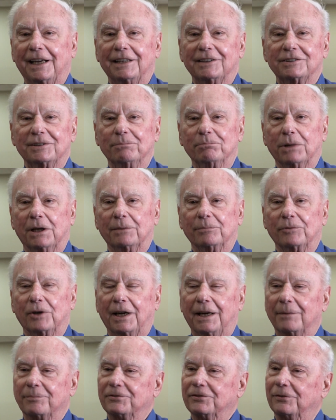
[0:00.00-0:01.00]
get some bum
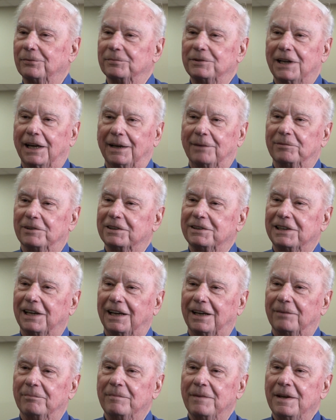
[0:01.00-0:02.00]
raps from time to
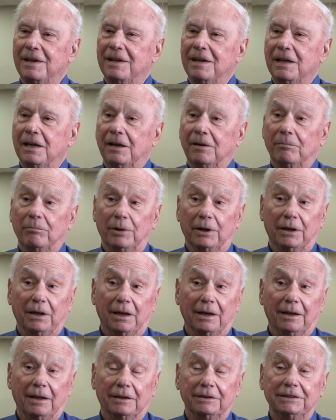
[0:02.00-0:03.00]
time, but
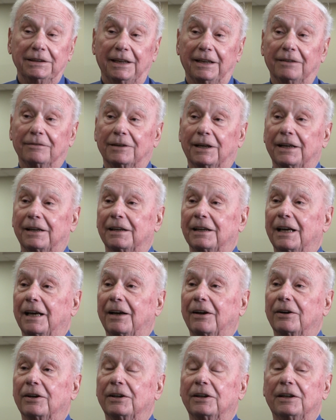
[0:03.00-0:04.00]
I'll tell you right
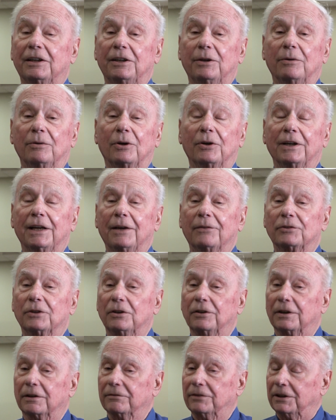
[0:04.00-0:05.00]
now, you won't have to
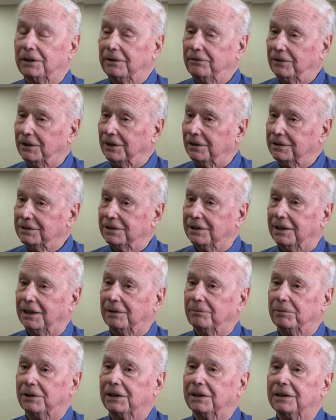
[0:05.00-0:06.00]
look very far
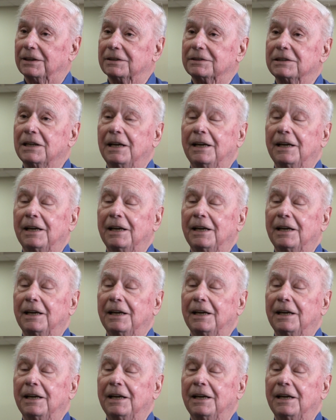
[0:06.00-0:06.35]
tonight, because